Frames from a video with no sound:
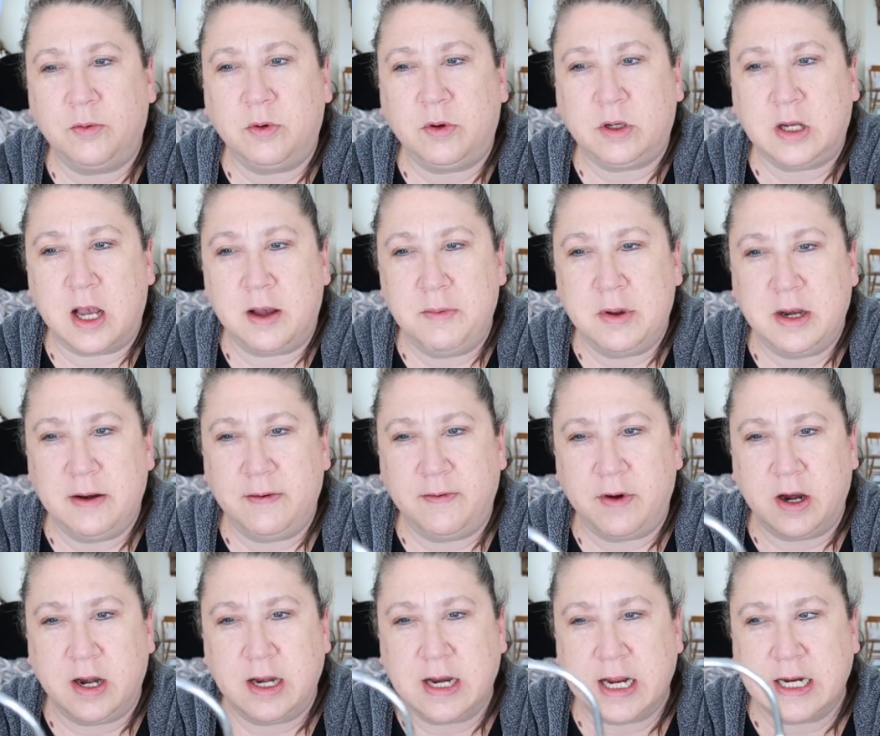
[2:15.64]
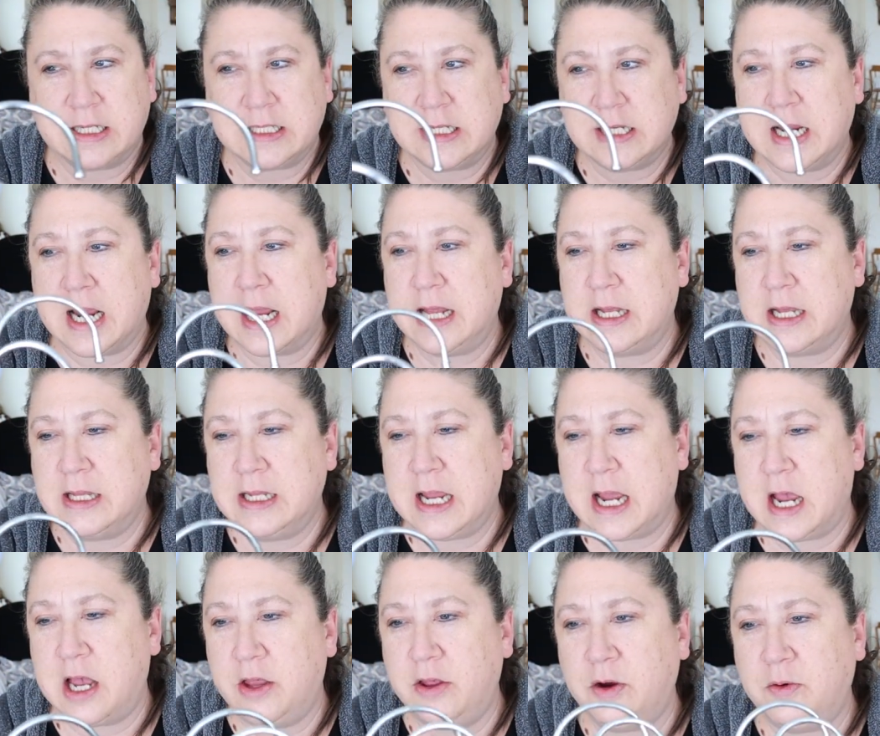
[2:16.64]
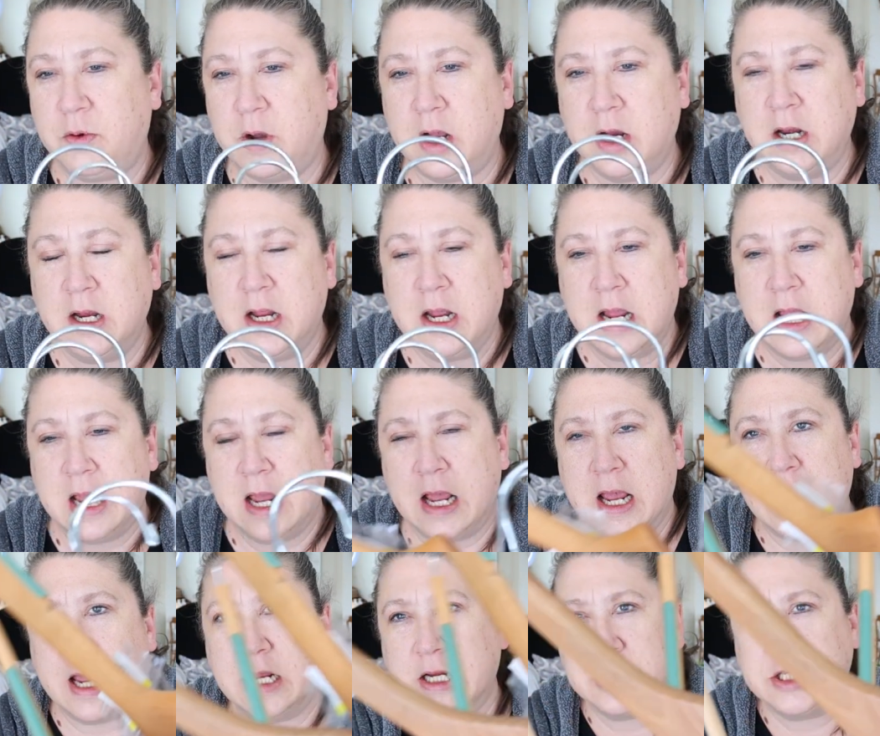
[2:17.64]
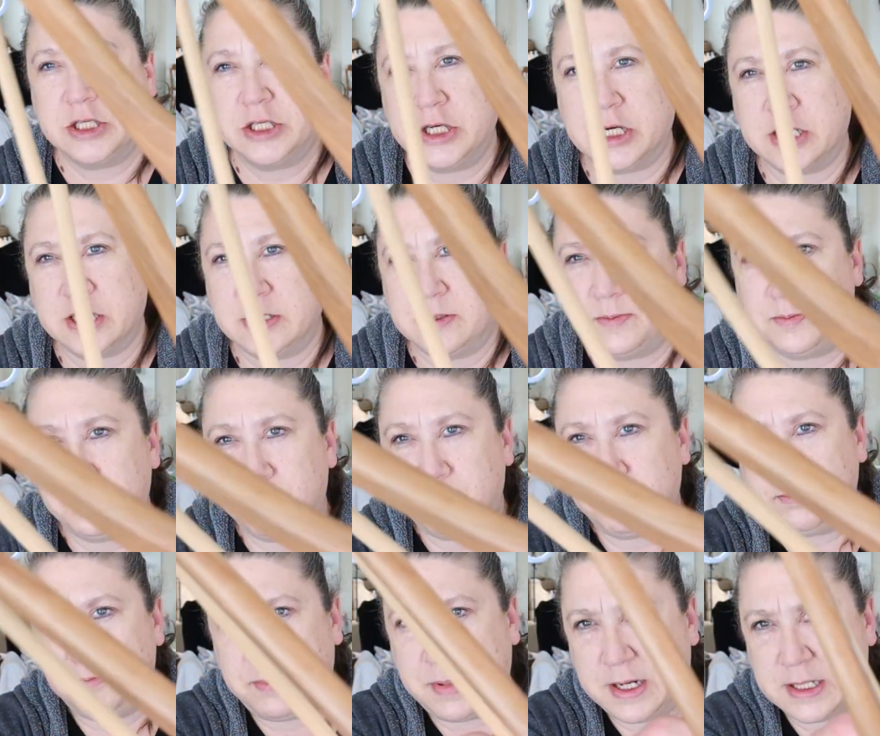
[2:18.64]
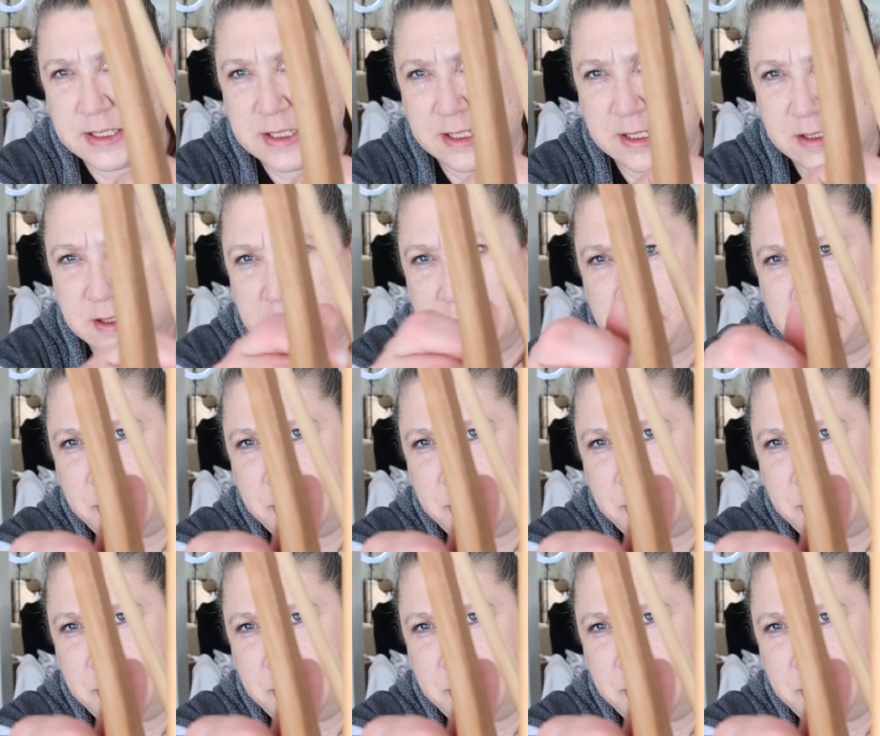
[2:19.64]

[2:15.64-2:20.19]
will come in very nicely. And then the other one is just basically